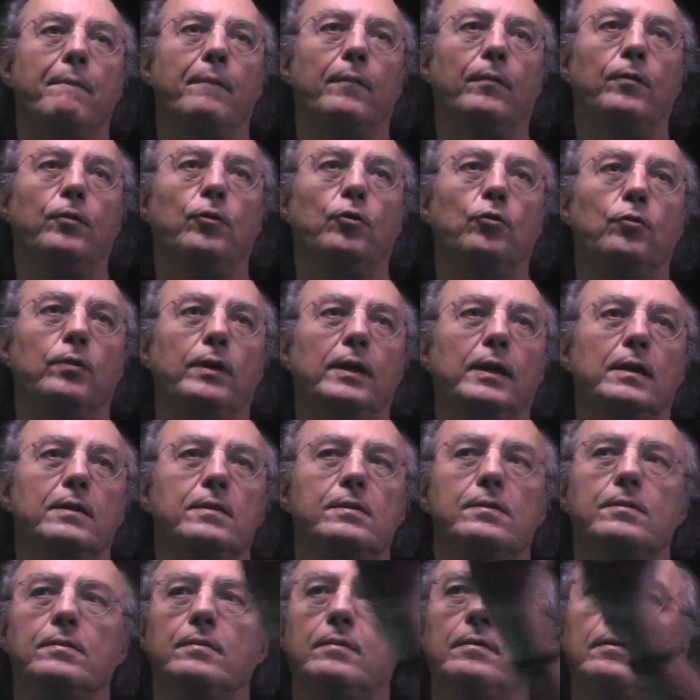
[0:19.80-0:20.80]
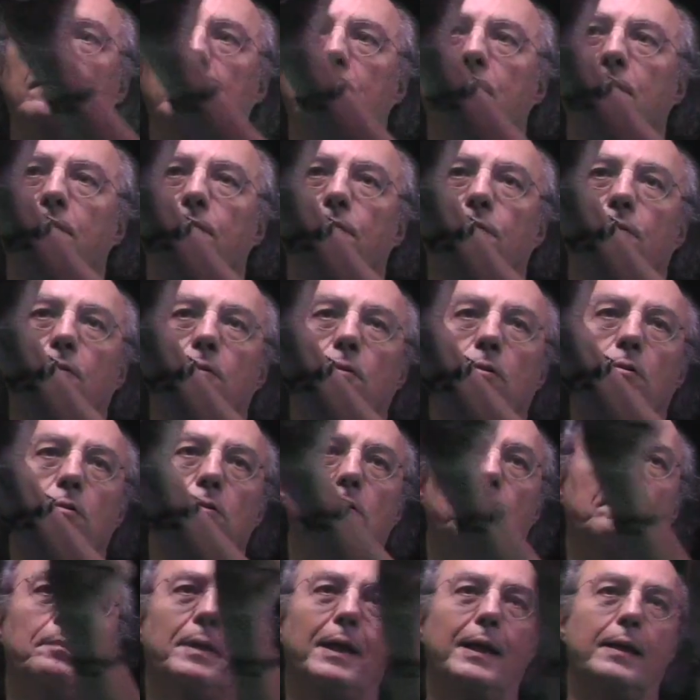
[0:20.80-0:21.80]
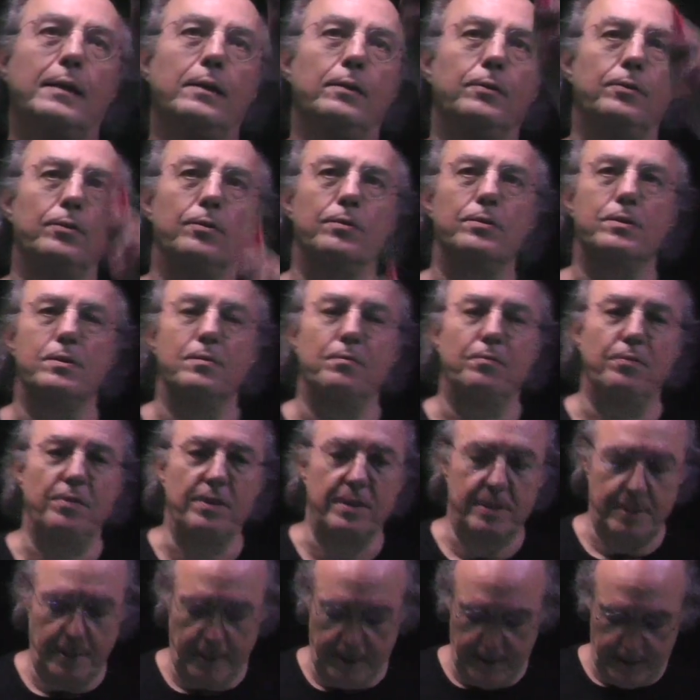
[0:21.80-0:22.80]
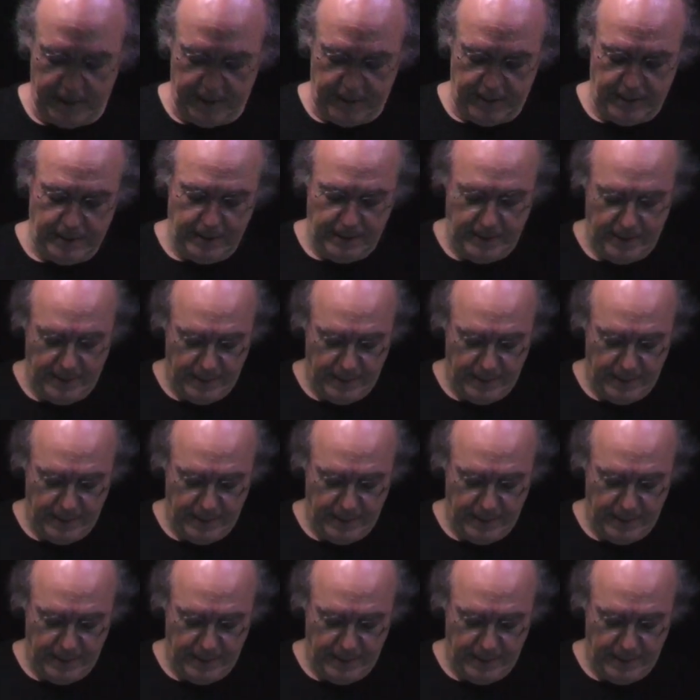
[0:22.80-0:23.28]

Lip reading: units for all the magnitudes in physics.